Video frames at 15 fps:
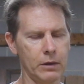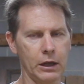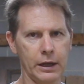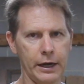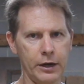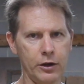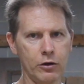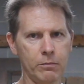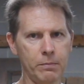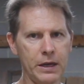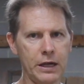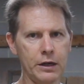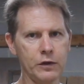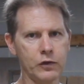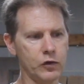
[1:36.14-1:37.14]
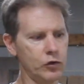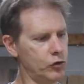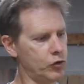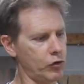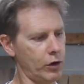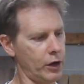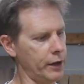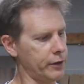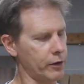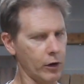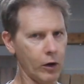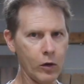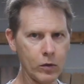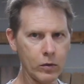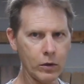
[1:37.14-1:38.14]
let your bees draw their
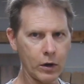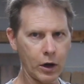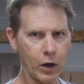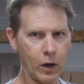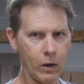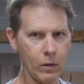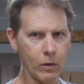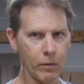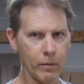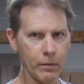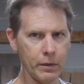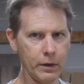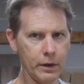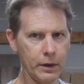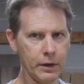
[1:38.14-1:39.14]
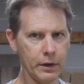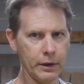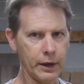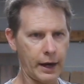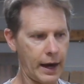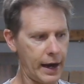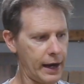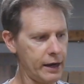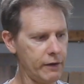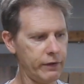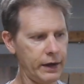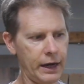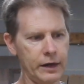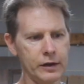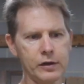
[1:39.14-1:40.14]
own comb, the hive
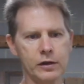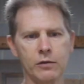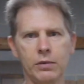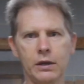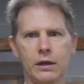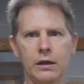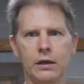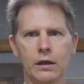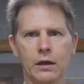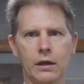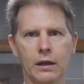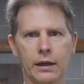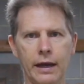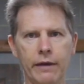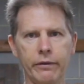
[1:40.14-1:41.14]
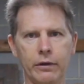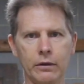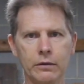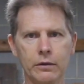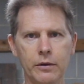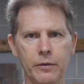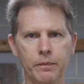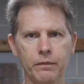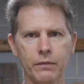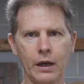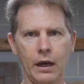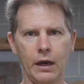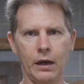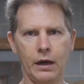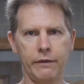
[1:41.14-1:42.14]
has to be level.
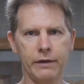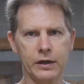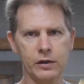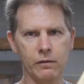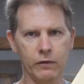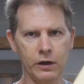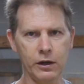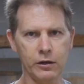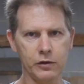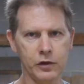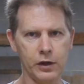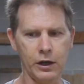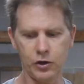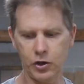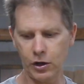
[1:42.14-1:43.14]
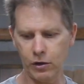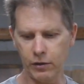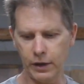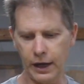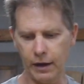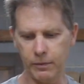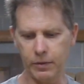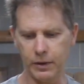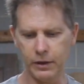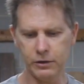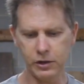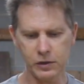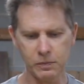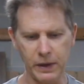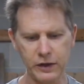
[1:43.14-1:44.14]
And I've got some videos that show that, but
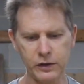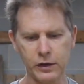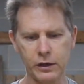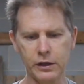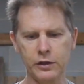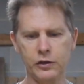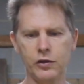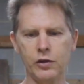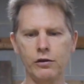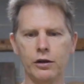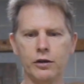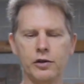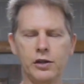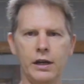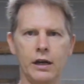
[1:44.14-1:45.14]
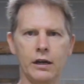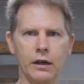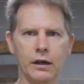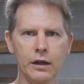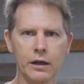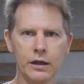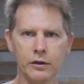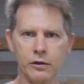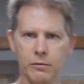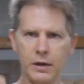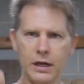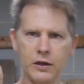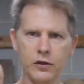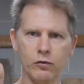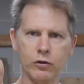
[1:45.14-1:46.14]
just basically so you understand it,
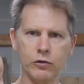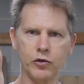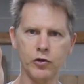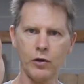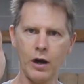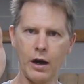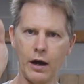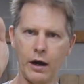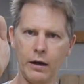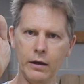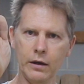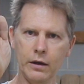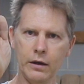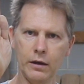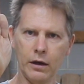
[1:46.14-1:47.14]
bees will draw